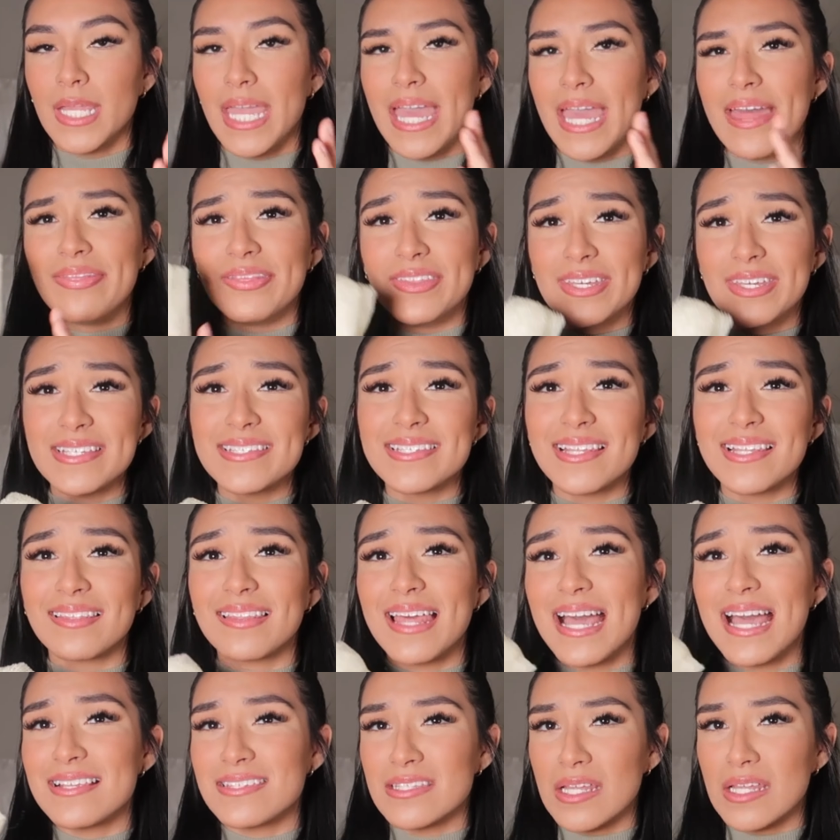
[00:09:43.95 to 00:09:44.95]
And this
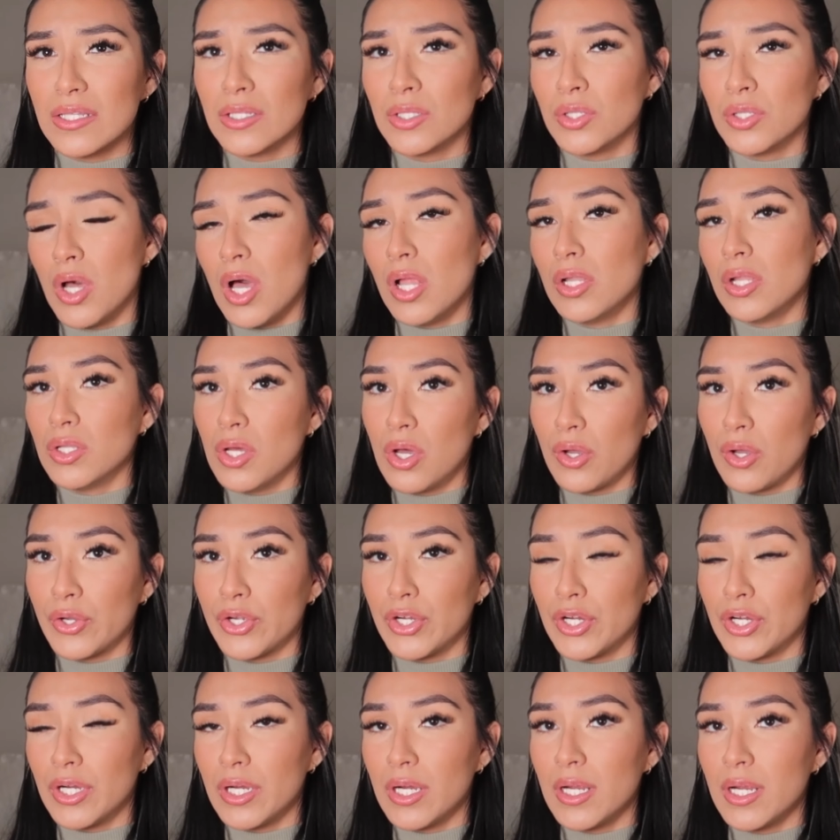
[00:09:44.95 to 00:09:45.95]
lasts a lot
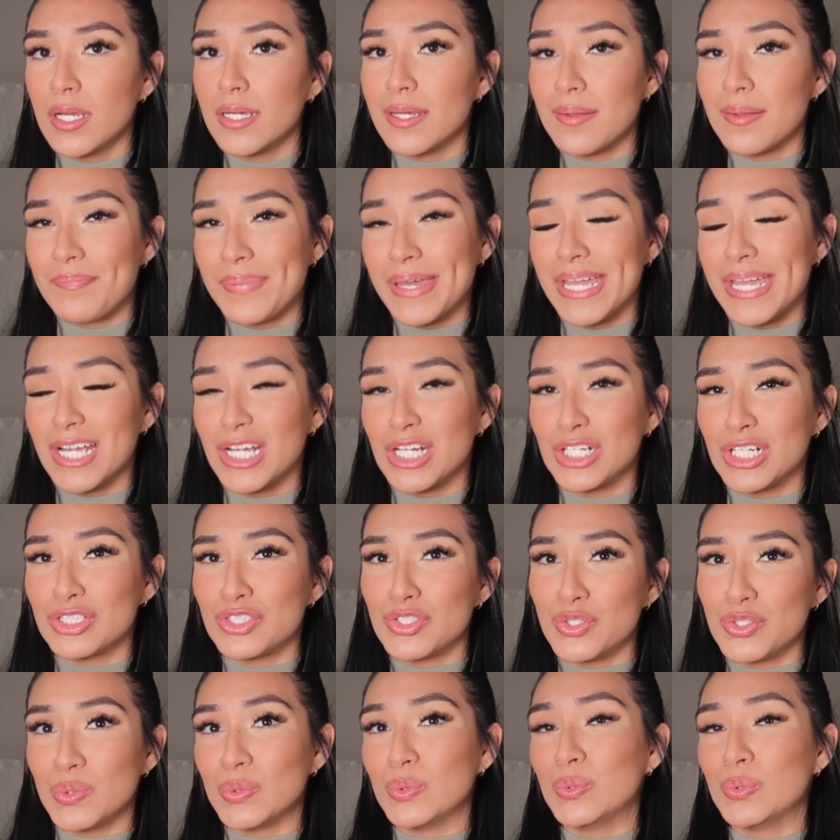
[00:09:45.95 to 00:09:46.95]
longer compared
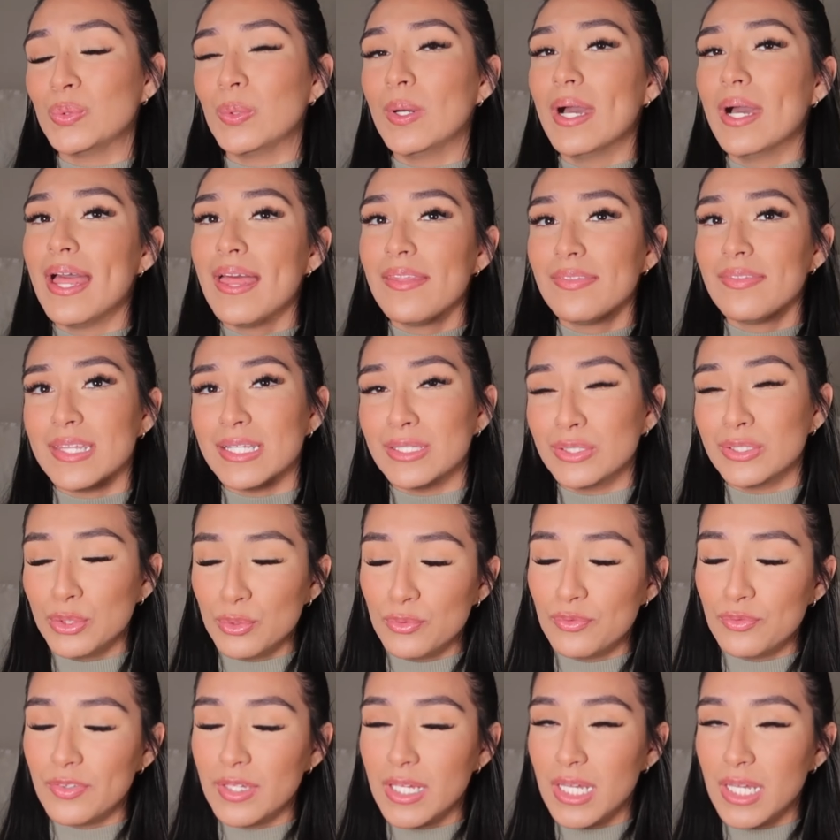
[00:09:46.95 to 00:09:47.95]
to the
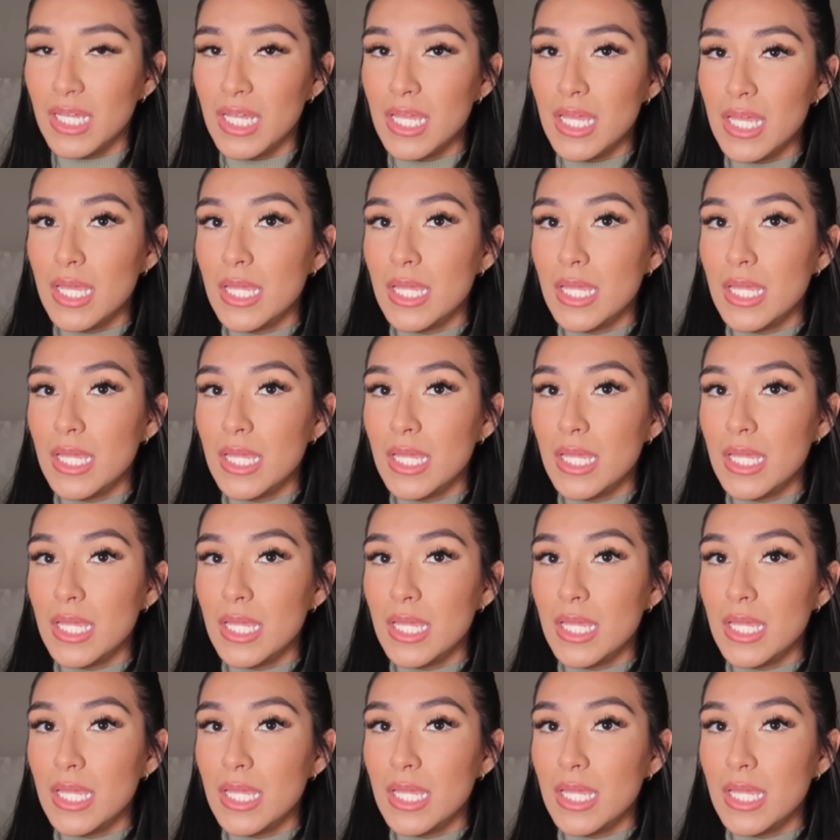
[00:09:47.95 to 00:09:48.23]
loofah.